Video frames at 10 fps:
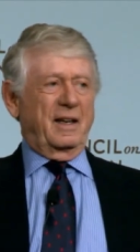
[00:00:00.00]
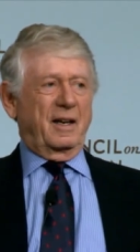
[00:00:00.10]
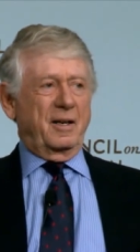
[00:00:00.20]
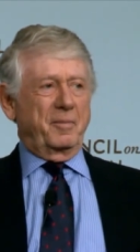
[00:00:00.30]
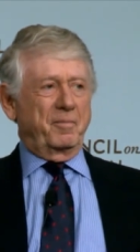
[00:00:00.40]

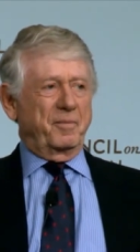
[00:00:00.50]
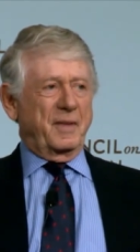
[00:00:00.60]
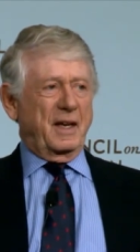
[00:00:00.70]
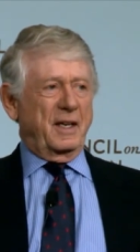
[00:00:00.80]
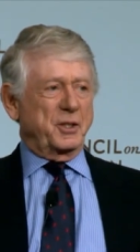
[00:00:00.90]
Um,
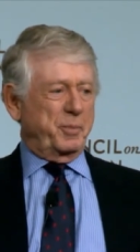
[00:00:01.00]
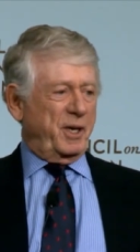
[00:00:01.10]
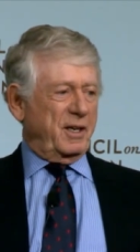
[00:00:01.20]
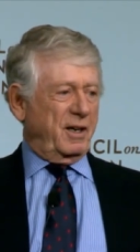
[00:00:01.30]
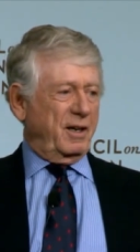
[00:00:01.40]
I
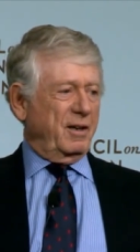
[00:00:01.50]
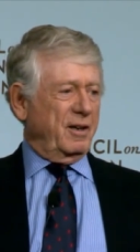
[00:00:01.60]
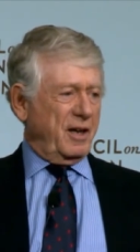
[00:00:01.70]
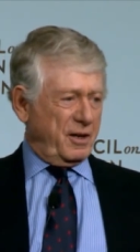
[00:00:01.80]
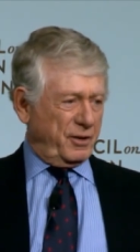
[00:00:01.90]
spent a
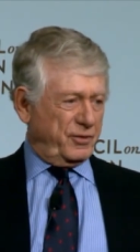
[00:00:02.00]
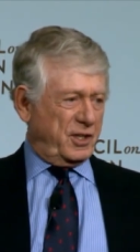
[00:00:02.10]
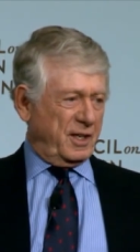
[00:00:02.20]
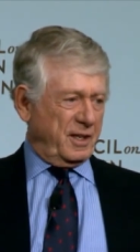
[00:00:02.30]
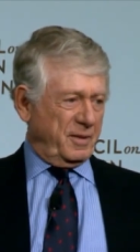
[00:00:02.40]
lot of
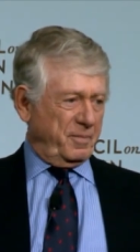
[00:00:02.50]
time